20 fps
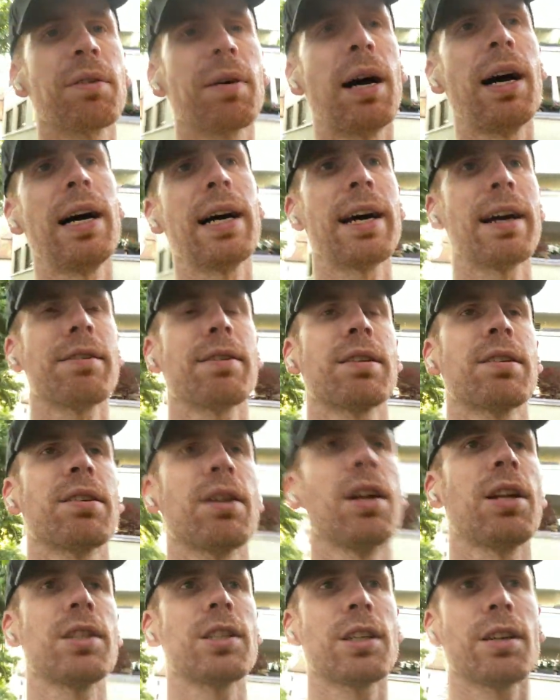I have a
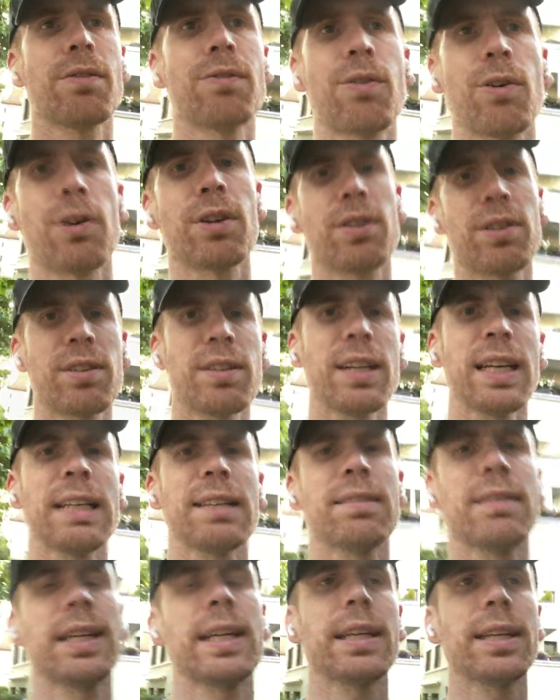Synology
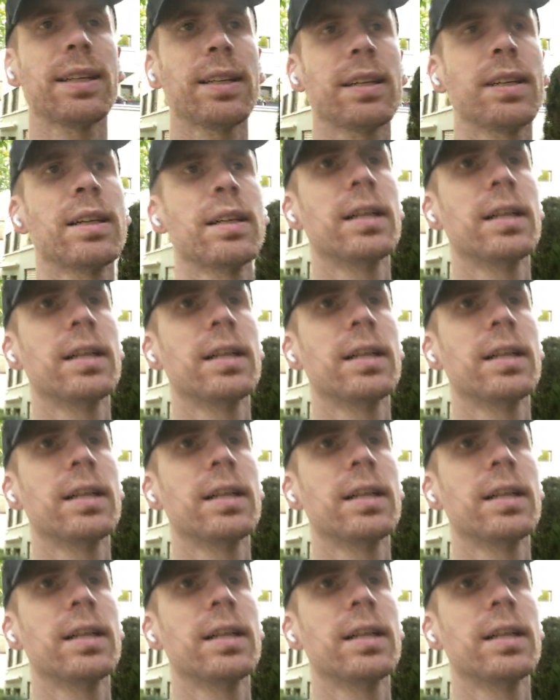416